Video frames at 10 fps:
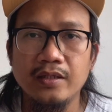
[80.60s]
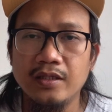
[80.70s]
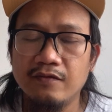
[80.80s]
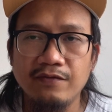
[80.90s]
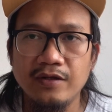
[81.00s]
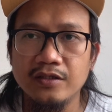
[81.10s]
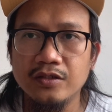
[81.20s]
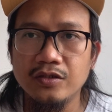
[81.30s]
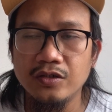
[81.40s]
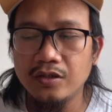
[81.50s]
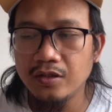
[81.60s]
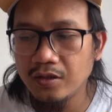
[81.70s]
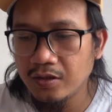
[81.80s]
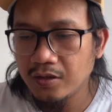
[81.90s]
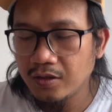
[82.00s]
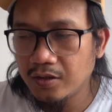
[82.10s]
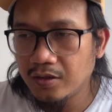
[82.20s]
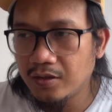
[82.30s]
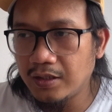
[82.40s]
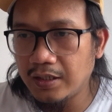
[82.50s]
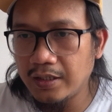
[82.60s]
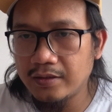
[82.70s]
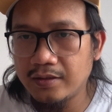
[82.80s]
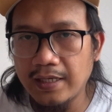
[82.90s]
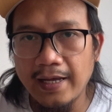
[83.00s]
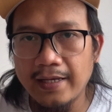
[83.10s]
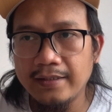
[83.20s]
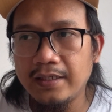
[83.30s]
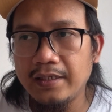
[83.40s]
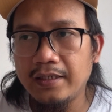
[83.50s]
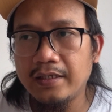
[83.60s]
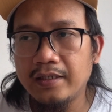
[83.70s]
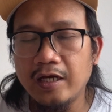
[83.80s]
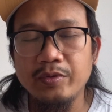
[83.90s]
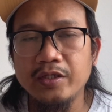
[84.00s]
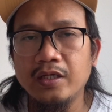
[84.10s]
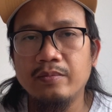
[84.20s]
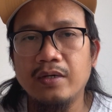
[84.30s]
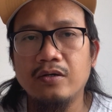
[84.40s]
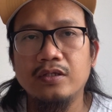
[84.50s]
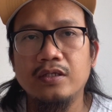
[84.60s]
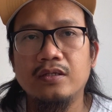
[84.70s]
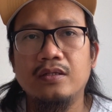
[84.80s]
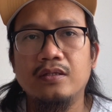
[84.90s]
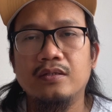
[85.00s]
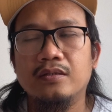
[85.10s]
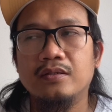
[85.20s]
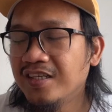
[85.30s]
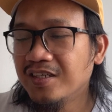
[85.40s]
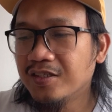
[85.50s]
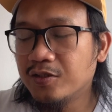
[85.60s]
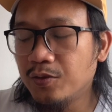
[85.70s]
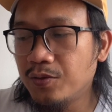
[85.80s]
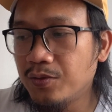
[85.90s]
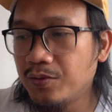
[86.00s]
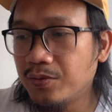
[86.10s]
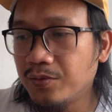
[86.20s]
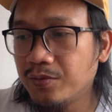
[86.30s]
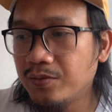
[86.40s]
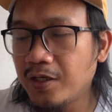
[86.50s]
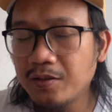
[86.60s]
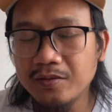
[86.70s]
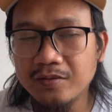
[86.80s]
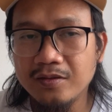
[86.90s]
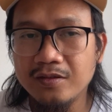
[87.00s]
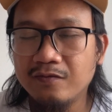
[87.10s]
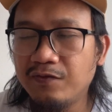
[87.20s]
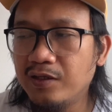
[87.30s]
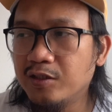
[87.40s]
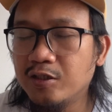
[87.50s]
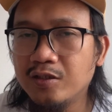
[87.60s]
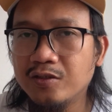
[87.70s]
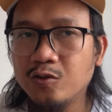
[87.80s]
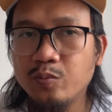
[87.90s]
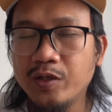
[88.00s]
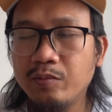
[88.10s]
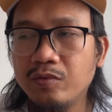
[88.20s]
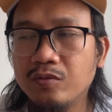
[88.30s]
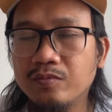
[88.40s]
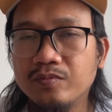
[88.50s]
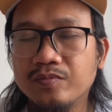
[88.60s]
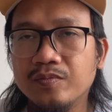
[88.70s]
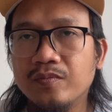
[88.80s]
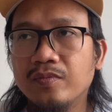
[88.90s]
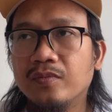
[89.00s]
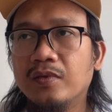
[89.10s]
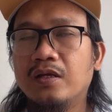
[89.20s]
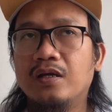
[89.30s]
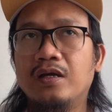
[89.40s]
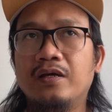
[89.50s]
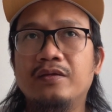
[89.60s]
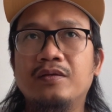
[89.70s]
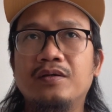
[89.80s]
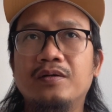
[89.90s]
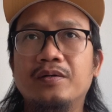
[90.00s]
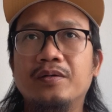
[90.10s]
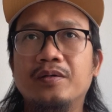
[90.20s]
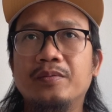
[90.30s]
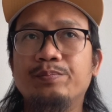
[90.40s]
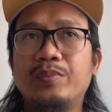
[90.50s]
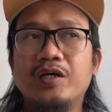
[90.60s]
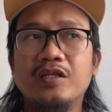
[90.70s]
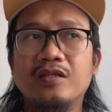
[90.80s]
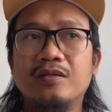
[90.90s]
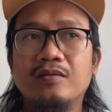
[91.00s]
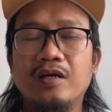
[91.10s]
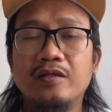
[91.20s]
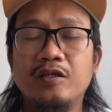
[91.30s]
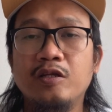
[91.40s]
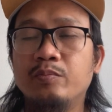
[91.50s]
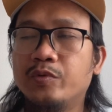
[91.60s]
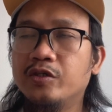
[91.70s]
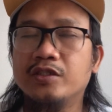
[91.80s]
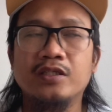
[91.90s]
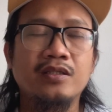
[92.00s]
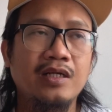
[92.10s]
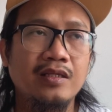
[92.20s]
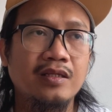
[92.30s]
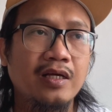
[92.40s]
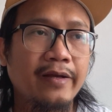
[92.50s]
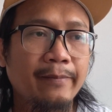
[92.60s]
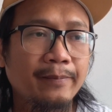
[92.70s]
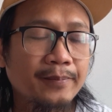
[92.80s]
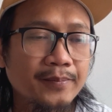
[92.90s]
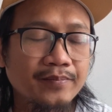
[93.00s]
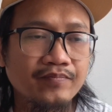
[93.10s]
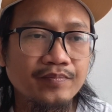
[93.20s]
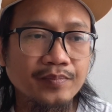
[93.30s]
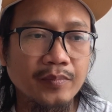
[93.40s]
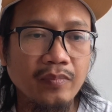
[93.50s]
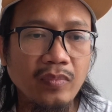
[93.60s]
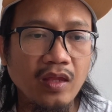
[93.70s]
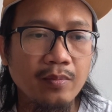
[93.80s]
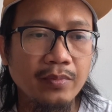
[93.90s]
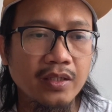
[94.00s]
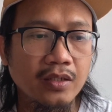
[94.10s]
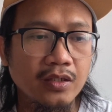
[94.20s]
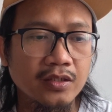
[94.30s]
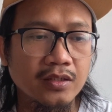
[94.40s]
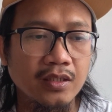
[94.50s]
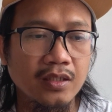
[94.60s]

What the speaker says: it feels good. Like the handling, everything about it. So yeah, it feels so premium. And but I didn't purchase that time because